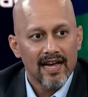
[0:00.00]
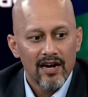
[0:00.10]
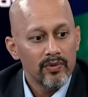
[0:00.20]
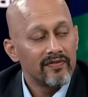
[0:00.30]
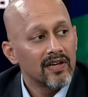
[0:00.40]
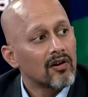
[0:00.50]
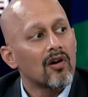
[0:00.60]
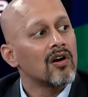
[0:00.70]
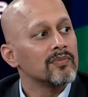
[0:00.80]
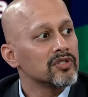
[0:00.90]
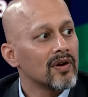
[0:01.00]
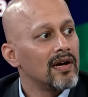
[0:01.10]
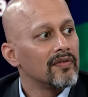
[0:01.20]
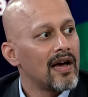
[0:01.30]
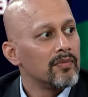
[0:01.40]
how do we even get our arms
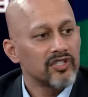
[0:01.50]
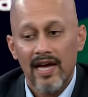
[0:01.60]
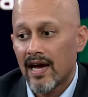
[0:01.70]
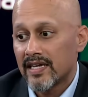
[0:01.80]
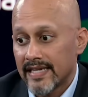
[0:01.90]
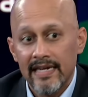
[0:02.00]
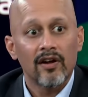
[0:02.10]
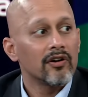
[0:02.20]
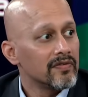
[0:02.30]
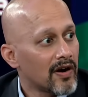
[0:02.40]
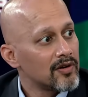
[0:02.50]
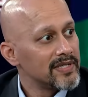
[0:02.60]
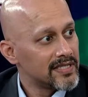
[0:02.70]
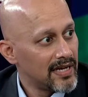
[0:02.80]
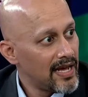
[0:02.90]
around how much AI is in our
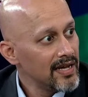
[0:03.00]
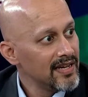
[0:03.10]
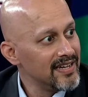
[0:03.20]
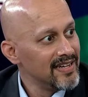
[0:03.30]
environment today